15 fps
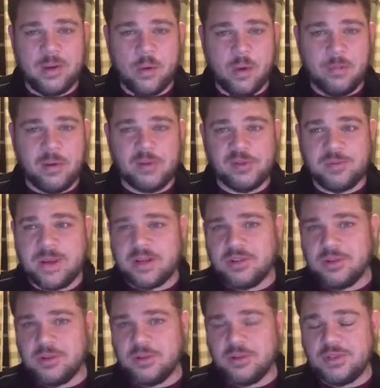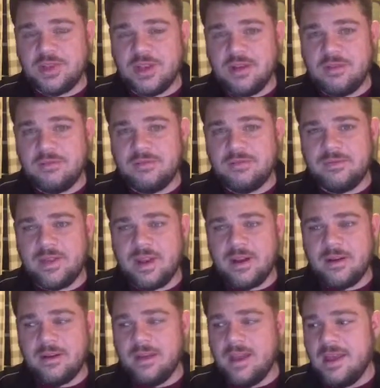or post pictures of
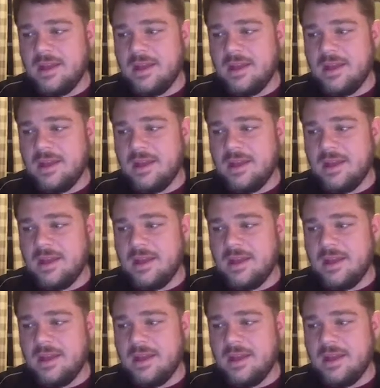their